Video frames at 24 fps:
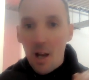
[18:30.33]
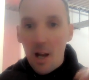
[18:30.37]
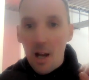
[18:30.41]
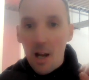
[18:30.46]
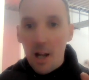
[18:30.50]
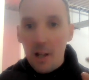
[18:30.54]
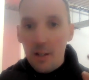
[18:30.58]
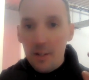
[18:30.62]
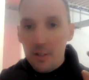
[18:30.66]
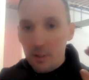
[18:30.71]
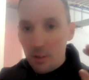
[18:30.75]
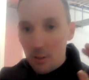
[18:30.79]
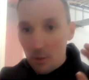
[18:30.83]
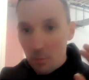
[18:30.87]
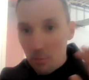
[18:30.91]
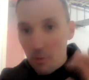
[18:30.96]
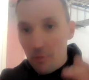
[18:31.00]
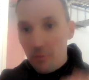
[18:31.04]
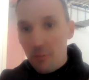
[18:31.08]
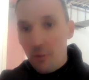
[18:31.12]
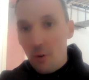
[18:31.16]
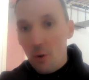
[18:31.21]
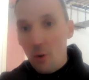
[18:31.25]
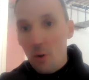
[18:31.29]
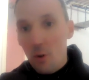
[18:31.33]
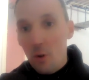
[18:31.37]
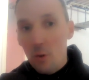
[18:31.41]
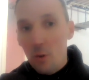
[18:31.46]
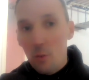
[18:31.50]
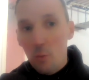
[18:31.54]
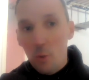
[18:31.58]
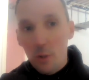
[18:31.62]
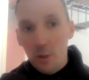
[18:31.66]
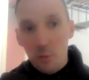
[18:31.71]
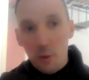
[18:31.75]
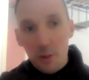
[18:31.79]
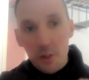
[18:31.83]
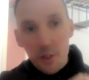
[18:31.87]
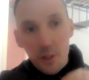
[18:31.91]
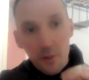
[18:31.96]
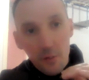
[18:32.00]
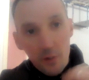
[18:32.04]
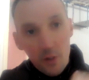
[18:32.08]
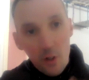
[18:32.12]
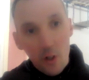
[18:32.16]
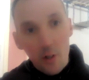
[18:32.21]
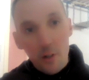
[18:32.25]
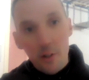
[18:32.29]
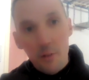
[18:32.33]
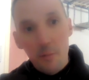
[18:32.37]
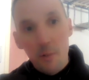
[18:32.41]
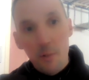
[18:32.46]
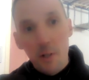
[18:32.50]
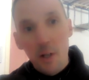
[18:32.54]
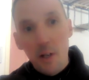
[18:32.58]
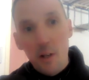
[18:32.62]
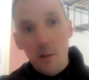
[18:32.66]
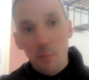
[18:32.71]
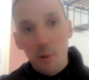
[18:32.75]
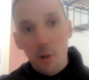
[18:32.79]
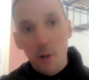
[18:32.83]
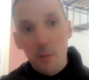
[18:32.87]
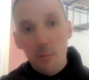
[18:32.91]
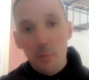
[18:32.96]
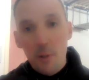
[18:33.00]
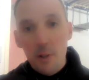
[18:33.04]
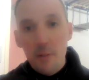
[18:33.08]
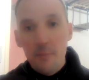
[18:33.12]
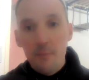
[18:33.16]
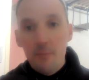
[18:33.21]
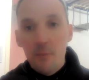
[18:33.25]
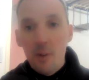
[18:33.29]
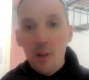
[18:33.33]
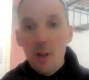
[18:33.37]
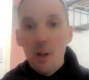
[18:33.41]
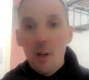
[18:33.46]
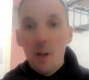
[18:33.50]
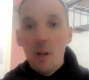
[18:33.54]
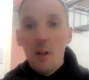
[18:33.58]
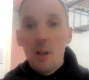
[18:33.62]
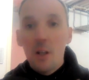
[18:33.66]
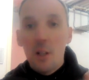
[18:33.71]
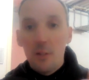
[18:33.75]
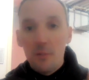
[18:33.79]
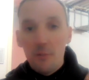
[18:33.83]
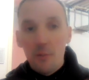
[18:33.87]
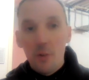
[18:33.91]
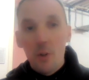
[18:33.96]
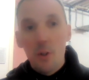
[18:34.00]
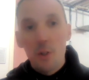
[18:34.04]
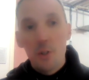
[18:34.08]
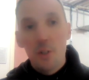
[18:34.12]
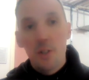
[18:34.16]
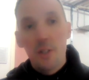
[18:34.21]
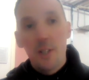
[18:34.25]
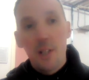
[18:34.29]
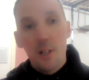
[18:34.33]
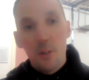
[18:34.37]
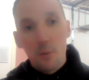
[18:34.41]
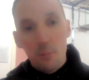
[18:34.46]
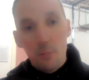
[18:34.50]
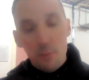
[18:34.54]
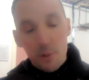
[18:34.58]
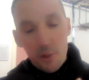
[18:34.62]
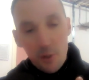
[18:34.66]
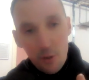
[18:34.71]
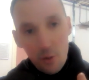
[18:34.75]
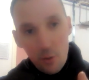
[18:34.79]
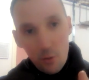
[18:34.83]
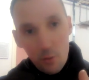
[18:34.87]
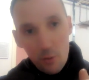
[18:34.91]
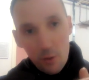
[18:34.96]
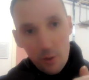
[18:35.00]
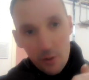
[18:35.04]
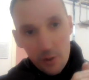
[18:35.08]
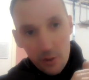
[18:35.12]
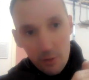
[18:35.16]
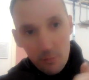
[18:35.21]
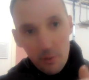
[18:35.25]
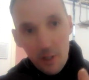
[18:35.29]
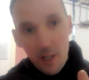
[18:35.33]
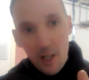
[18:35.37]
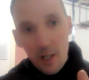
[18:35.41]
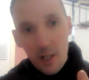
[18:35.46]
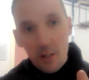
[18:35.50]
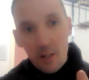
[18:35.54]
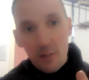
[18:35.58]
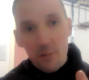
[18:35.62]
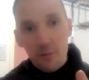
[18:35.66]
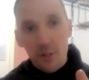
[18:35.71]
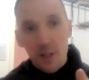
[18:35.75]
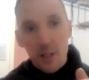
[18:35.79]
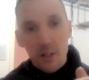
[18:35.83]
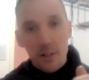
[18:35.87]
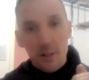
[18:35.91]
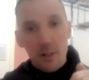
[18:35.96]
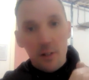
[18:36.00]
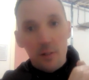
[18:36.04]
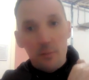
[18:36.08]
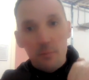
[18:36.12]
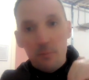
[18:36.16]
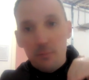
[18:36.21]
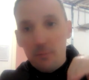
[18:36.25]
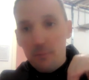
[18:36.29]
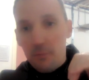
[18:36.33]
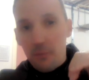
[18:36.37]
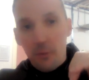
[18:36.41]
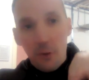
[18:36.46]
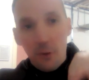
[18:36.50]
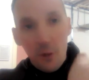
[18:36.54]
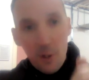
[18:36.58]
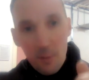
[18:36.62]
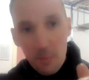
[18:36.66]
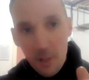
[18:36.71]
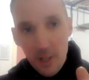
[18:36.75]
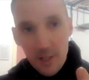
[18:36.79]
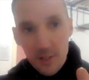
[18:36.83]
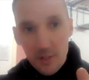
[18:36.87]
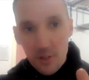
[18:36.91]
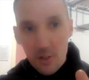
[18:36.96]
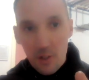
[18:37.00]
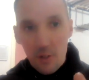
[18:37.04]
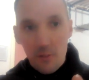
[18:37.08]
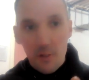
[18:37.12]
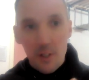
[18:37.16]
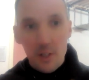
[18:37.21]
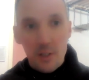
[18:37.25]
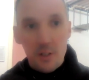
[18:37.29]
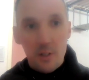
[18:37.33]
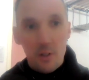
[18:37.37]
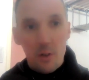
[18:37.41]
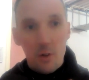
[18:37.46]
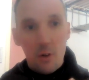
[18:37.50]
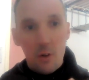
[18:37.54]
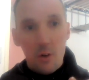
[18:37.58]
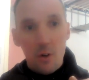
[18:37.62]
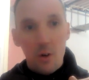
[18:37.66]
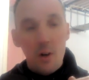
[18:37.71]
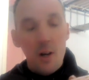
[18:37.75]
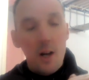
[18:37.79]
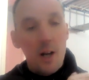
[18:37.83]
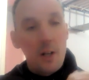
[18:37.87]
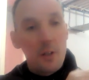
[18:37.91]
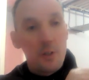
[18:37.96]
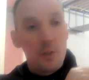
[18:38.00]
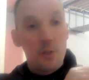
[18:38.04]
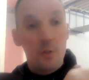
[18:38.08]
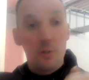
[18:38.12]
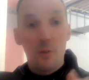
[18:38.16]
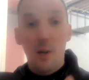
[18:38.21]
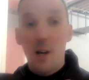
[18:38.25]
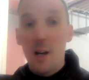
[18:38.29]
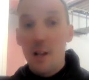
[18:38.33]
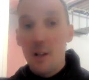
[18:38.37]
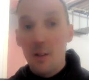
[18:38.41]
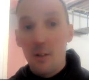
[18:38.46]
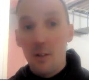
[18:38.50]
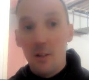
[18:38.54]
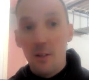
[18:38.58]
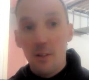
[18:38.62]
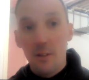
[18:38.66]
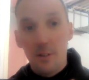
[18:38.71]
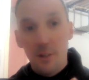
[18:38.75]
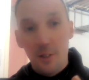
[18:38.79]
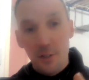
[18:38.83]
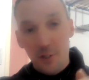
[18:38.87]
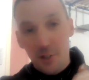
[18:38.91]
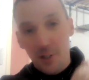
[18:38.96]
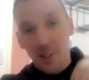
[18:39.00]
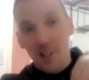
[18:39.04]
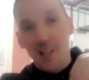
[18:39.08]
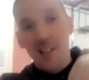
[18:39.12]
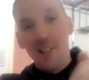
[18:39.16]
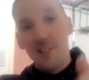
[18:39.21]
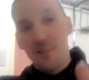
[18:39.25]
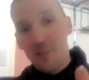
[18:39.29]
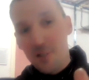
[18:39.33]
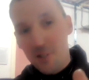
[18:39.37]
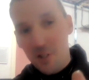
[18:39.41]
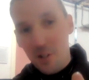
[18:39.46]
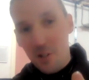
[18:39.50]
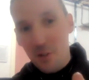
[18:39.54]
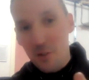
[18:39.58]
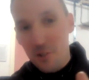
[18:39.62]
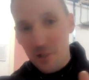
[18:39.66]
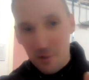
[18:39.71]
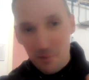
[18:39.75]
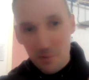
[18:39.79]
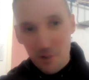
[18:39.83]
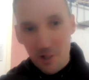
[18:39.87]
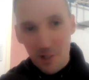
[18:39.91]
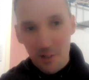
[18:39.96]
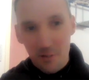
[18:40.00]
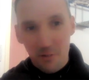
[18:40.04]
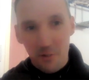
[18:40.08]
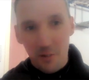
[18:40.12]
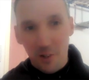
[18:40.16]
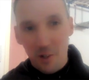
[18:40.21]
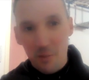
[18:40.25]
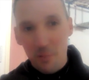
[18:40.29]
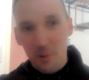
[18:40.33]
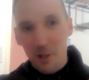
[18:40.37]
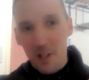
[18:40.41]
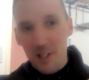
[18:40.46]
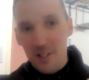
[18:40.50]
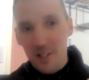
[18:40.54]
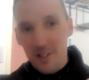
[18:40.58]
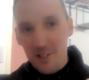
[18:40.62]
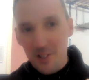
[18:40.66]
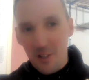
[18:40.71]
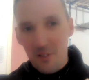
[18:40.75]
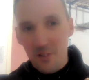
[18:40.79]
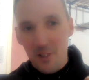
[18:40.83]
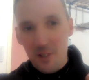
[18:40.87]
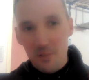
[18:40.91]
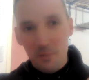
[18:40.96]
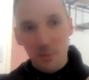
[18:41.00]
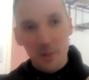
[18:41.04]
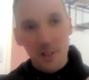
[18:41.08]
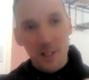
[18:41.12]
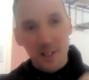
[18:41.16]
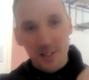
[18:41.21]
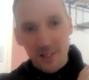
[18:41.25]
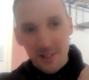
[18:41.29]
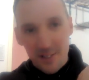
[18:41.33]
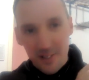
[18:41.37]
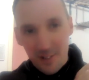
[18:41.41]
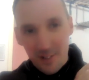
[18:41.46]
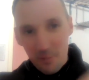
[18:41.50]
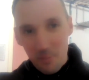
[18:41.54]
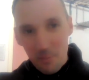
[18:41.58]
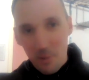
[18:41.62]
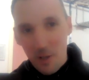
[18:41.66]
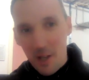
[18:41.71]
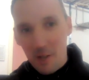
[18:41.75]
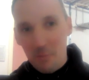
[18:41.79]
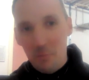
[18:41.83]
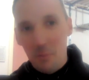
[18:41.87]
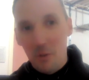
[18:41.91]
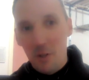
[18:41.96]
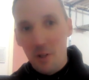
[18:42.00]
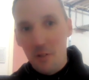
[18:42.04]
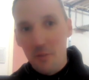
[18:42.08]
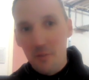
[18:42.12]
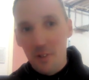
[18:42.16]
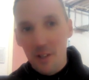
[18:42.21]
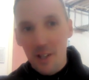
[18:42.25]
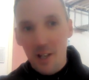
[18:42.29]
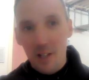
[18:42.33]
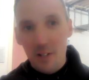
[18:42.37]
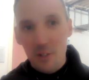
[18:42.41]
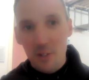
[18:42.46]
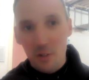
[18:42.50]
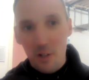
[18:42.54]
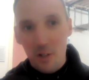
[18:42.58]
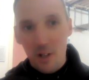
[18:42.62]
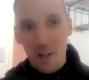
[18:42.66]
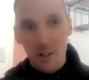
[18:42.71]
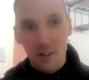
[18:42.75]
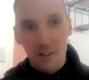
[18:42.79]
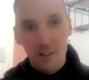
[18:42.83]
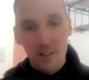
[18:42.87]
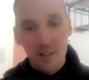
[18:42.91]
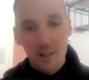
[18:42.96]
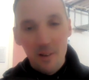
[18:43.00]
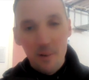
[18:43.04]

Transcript: And number 4 was, once you've got them in an appointment, conversion then up to some kind of either fully paid service or a trial that's going to introduce them to the fully paid service, but they're still paying money for that trial.